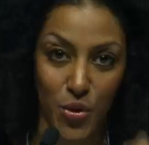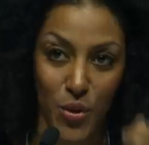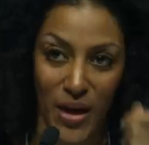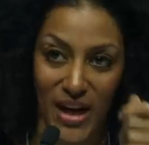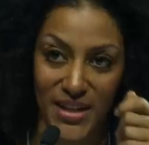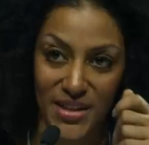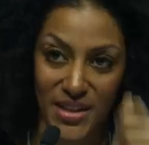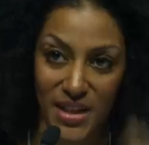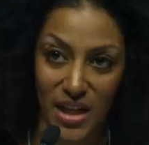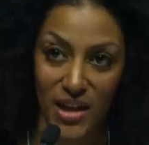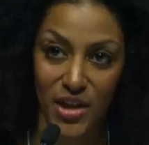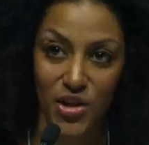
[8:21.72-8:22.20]
you
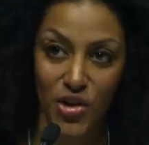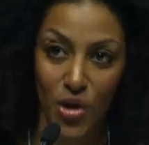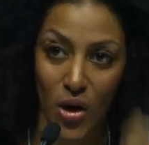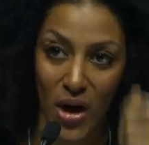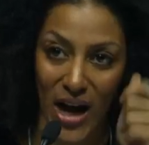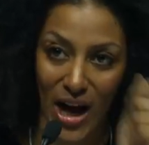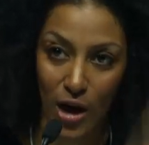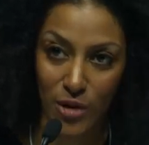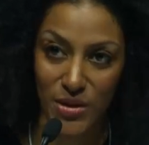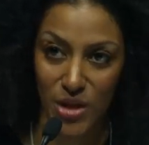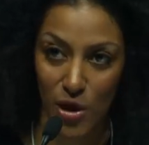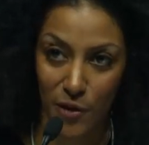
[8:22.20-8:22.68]
had done
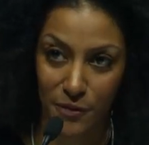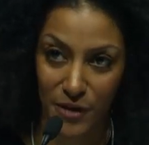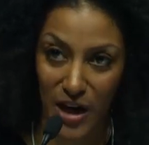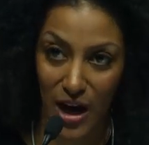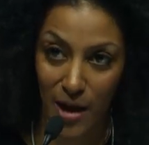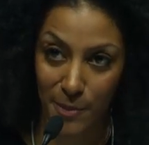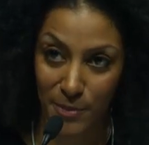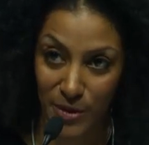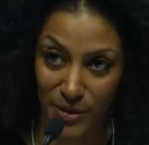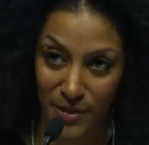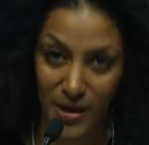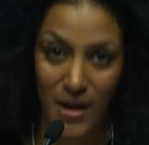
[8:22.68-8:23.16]
your
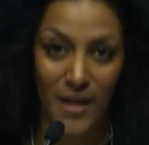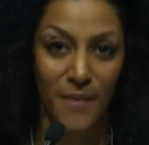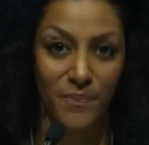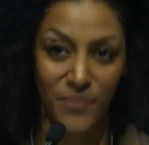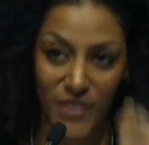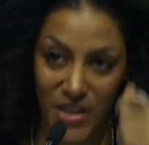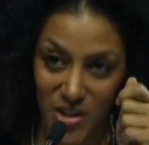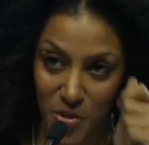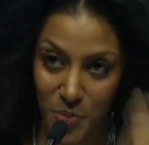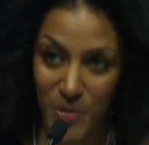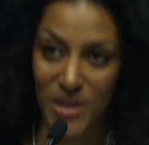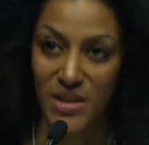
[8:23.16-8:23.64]
Hausaufgaben.
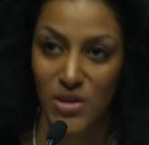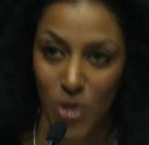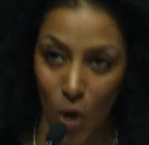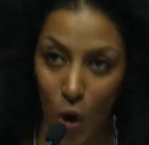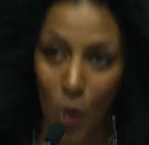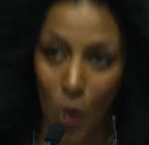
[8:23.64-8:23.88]
It means